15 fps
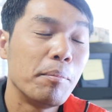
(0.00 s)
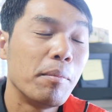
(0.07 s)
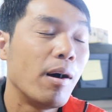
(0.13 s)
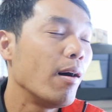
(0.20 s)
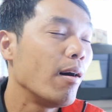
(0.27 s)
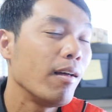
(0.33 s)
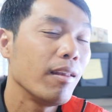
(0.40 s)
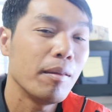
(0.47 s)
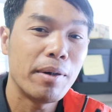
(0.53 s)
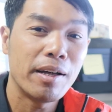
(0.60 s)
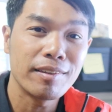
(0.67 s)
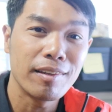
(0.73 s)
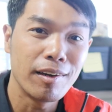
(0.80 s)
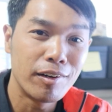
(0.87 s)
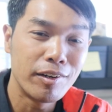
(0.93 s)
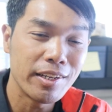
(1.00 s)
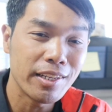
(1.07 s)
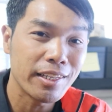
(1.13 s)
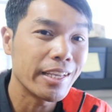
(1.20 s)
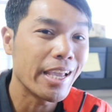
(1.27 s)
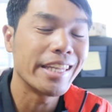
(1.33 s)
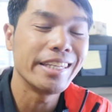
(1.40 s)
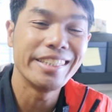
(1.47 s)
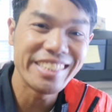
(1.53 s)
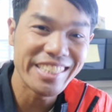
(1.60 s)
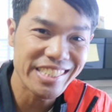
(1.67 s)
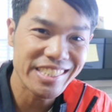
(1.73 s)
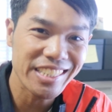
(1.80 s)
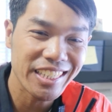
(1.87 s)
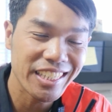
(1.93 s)
I'm all about the learning and the
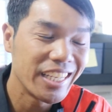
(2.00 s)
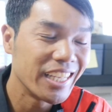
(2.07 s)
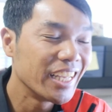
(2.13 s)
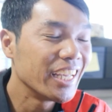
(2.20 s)
teaching.